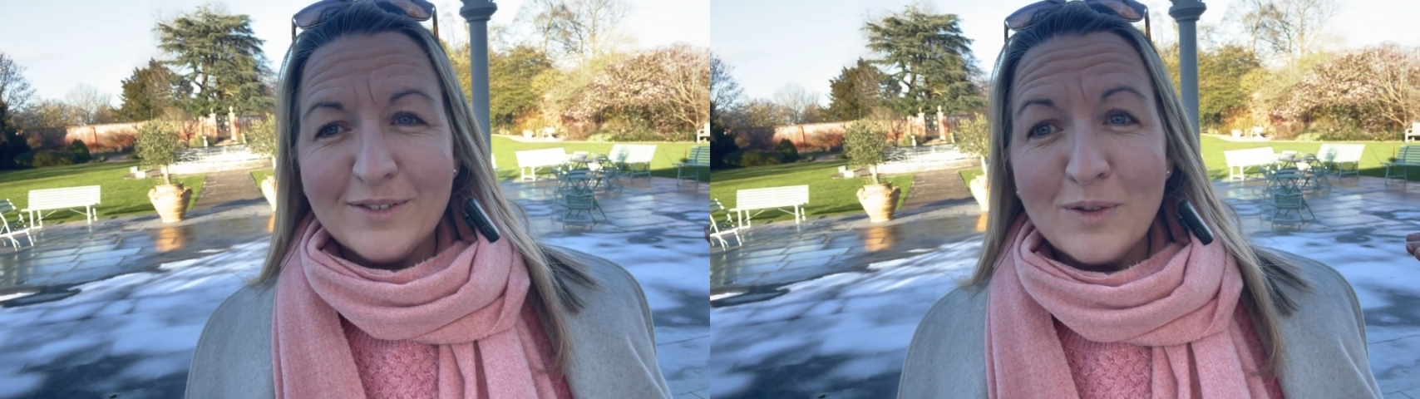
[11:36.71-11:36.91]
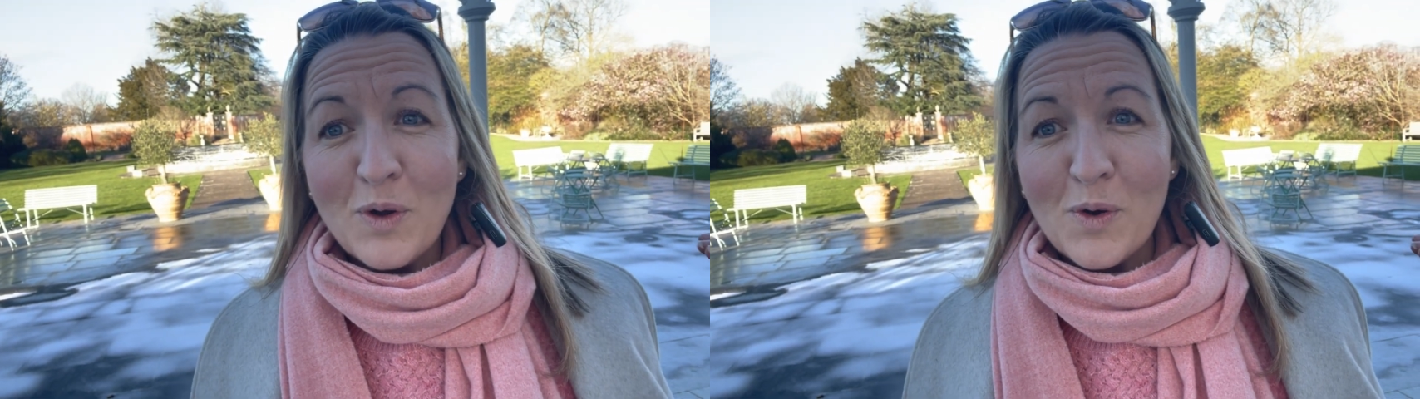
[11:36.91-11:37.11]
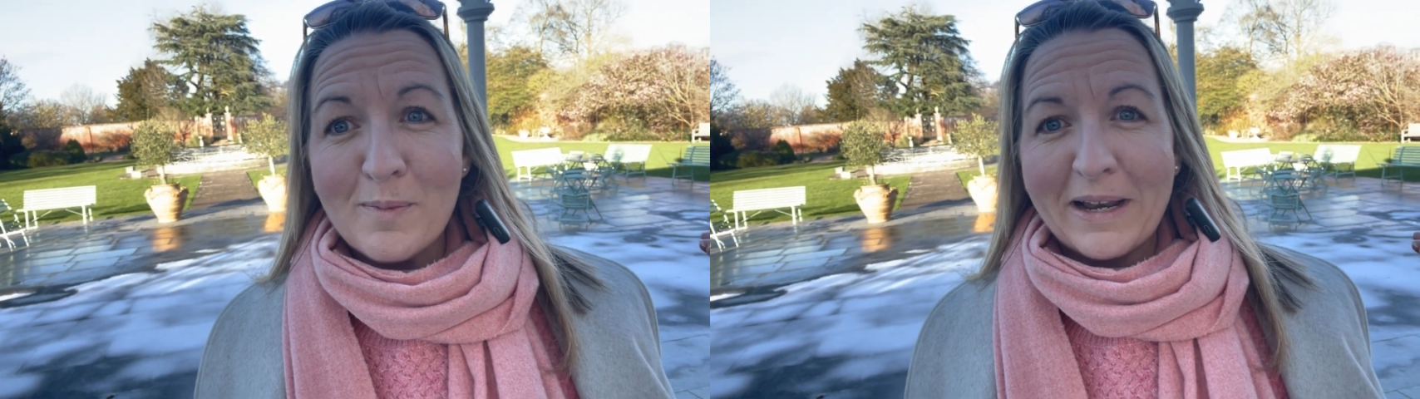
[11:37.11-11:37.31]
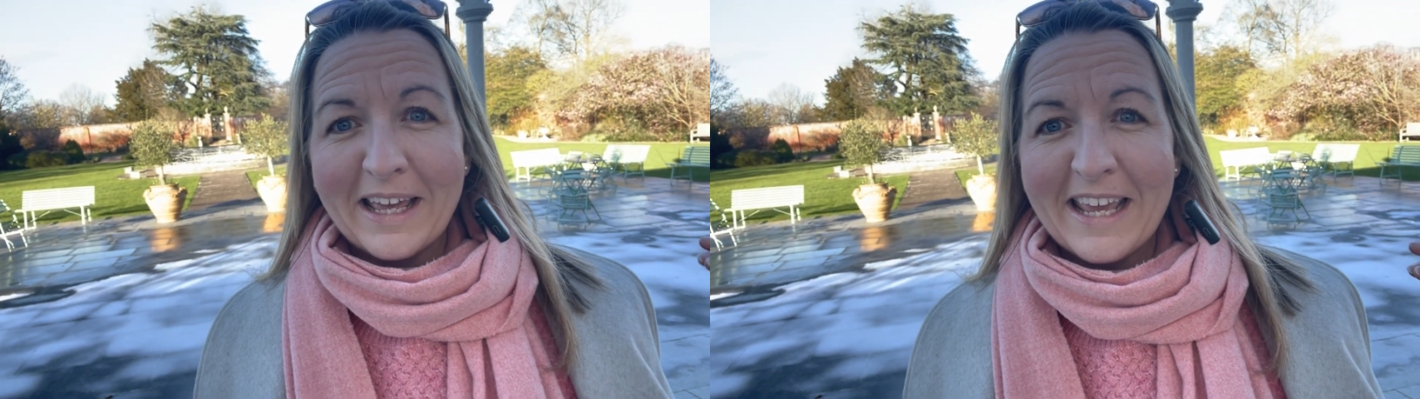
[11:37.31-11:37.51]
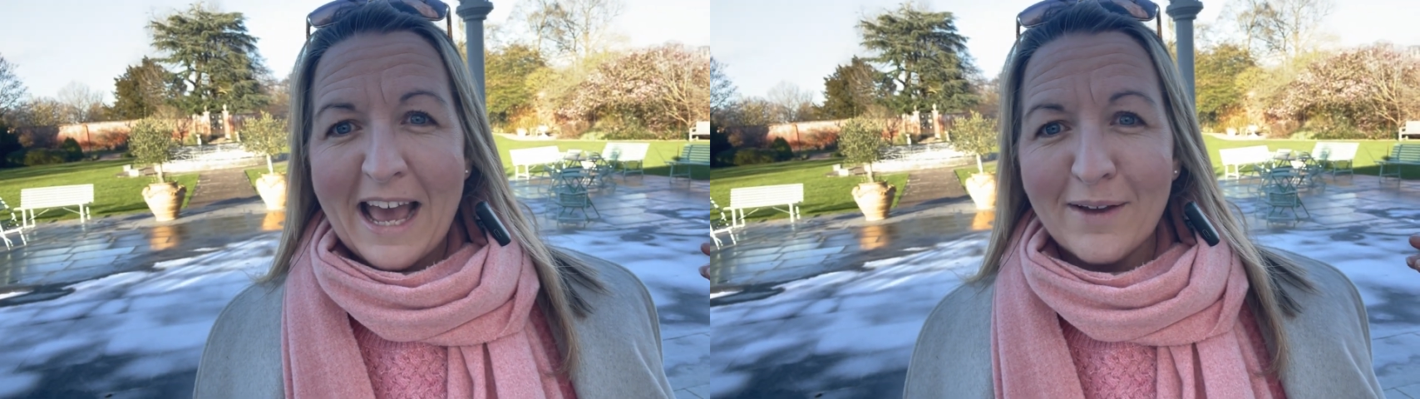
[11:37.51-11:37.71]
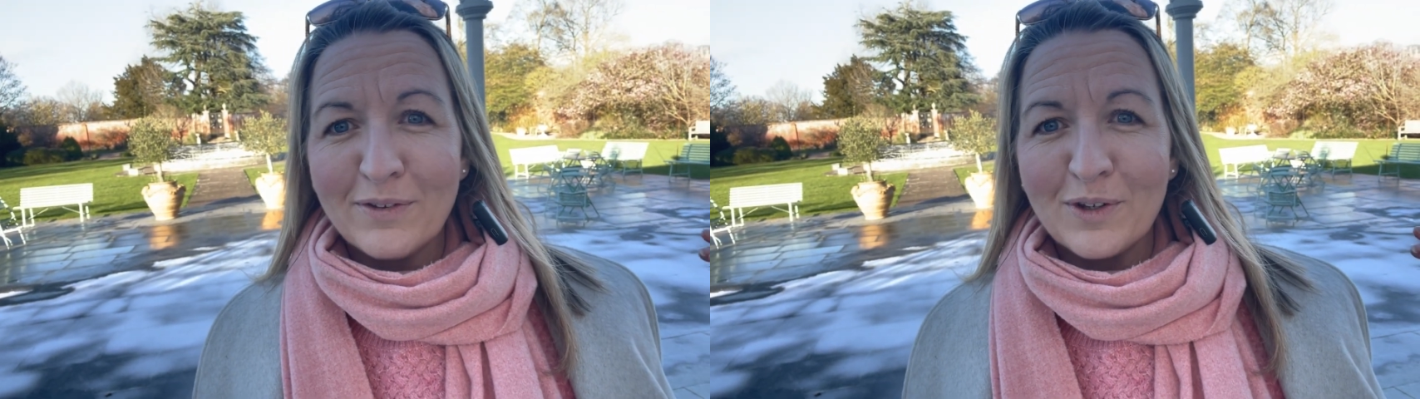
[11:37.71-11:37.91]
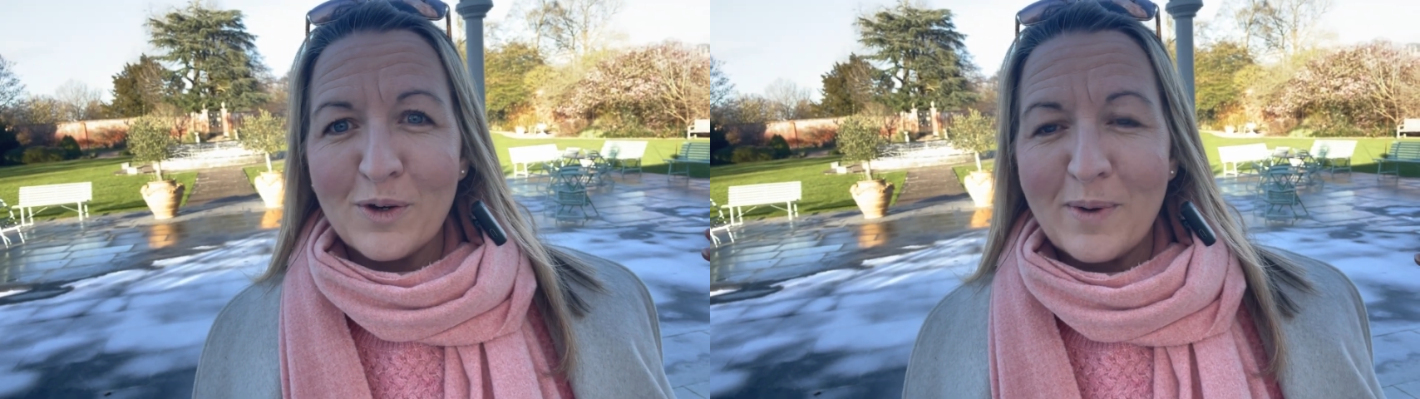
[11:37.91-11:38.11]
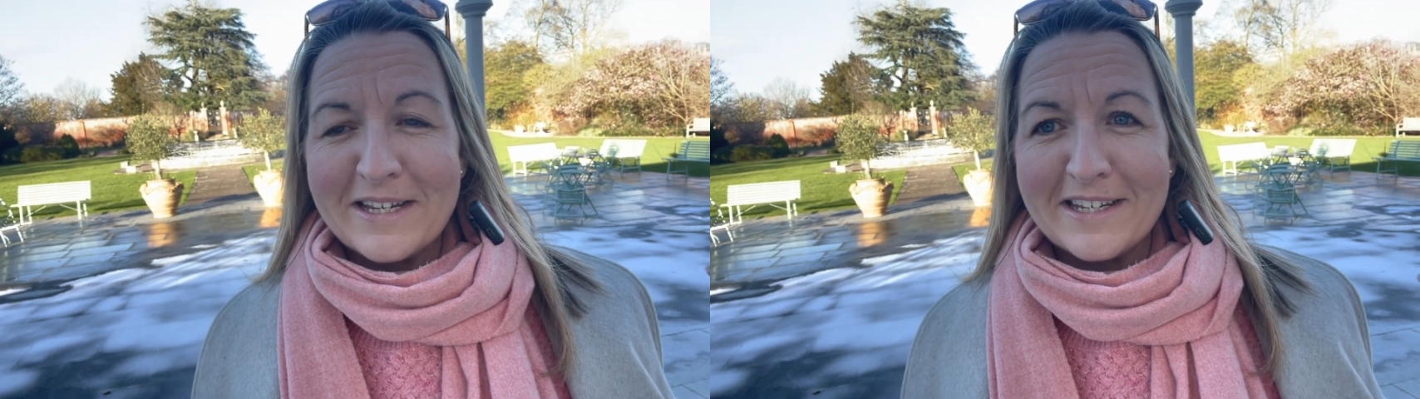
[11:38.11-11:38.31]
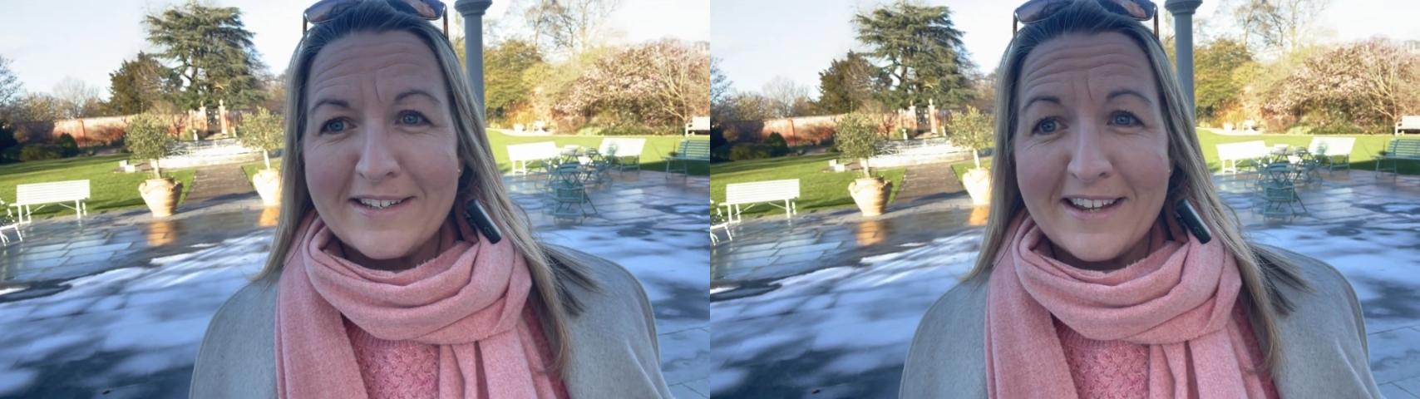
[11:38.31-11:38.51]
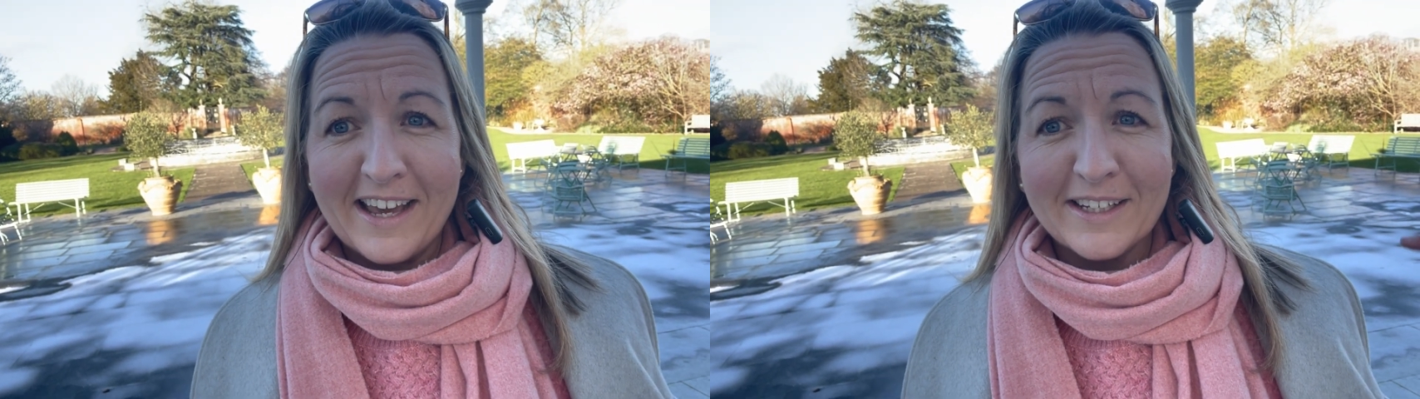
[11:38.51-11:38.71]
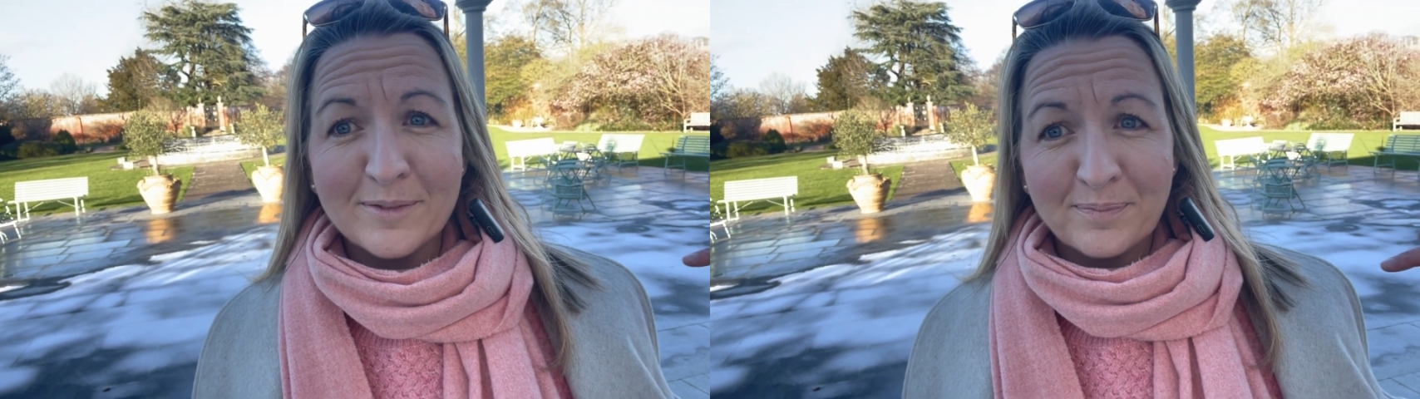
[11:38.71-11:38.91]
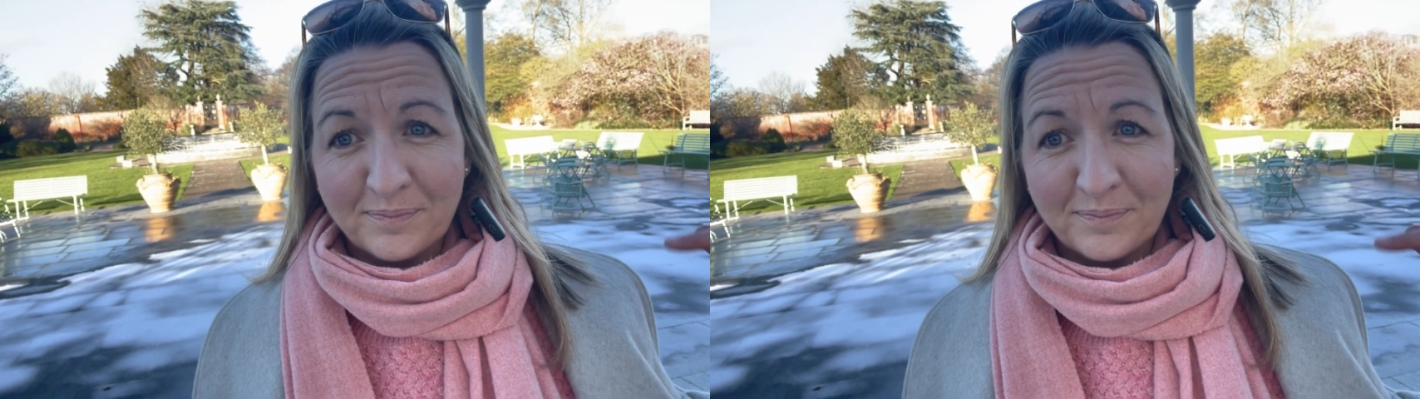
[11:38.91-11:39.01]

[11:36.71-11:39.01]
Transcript: Normally, after your wedding day,